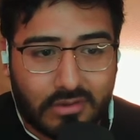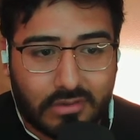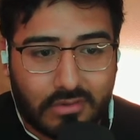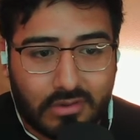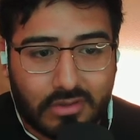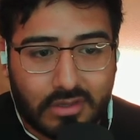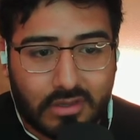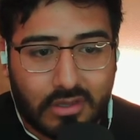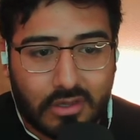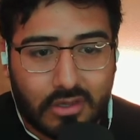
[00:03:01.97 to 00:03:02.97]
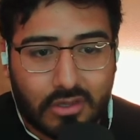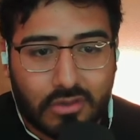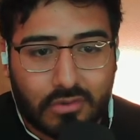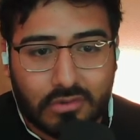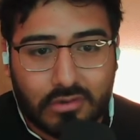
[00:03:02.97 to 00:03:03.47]
So here's a
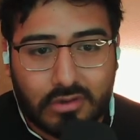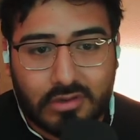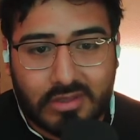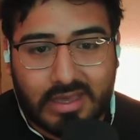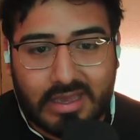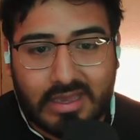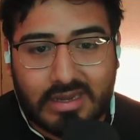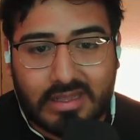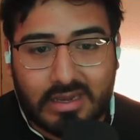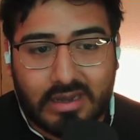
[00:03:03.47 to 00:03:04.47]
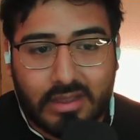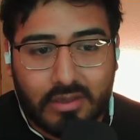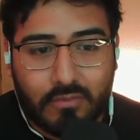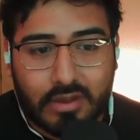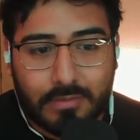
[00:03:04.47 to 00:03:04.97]
shoulder, here's the head, and then
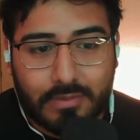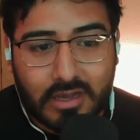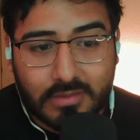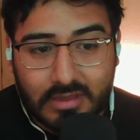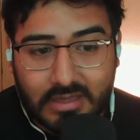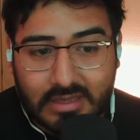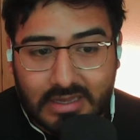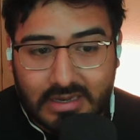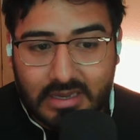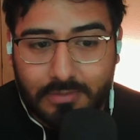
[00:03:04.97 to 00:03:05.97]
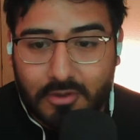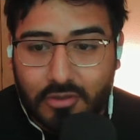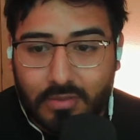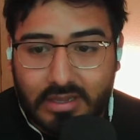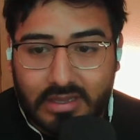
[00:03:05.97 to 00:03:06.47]
we could possibly see a dip all
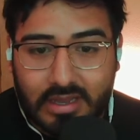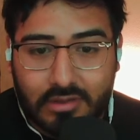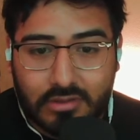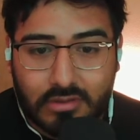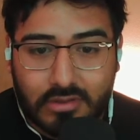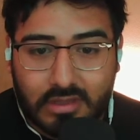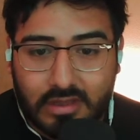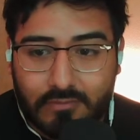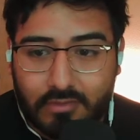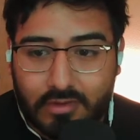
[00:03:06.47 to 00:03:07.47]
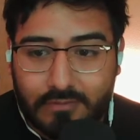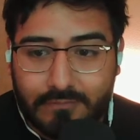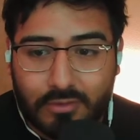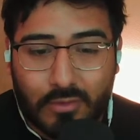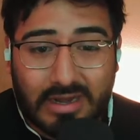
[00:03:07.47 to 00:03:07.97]
the way down to the level of
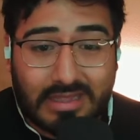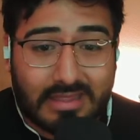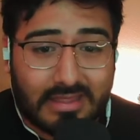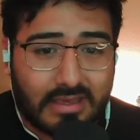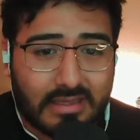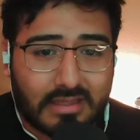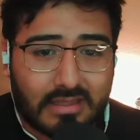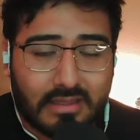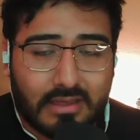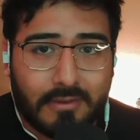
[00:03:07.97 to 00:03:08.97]
26.